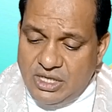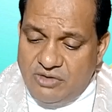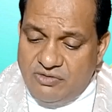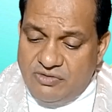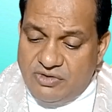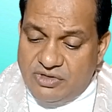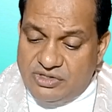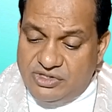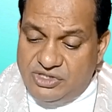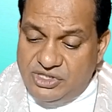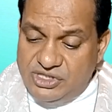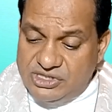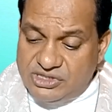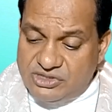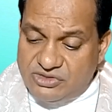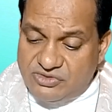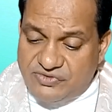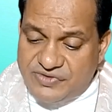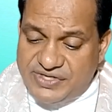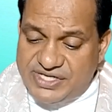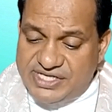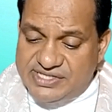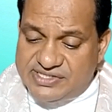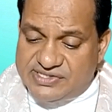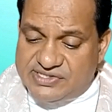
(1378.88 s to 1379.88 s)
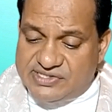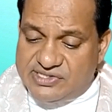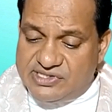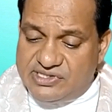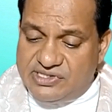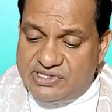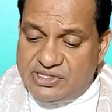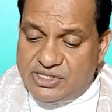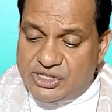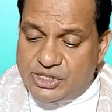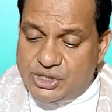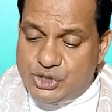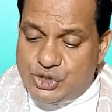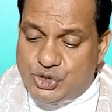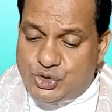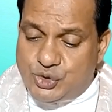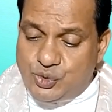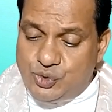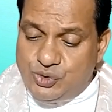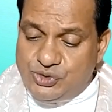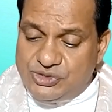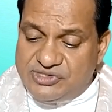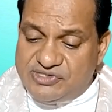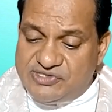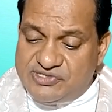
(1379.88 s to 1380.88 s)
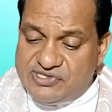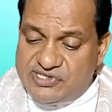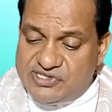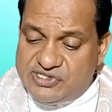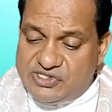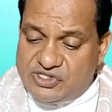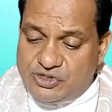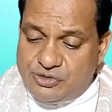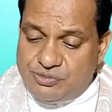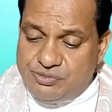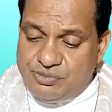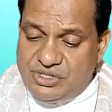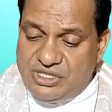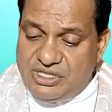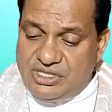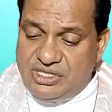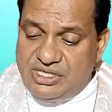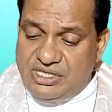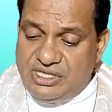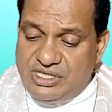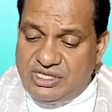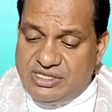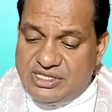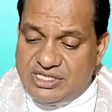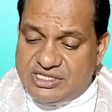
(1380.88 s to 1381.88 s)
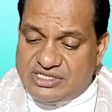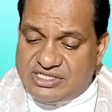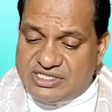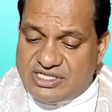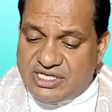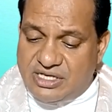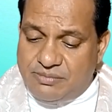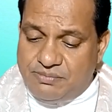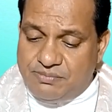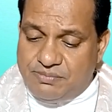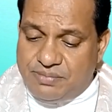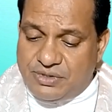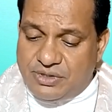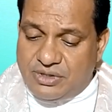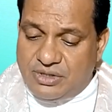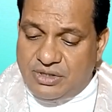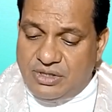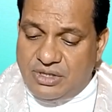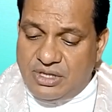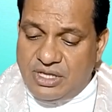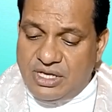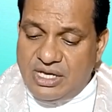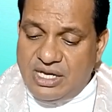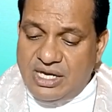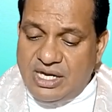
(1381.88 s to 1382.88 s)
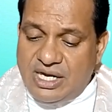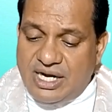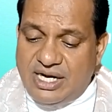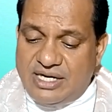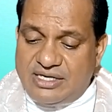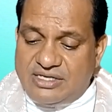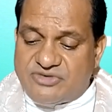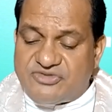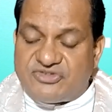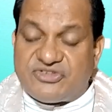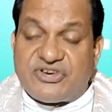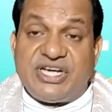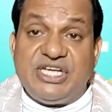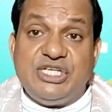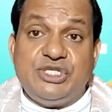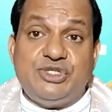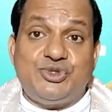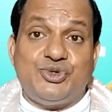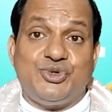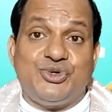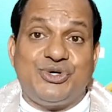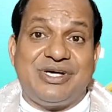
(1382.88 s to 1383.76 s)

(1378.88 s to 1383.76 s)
For this reason, the Jews seized me in the temple and tried to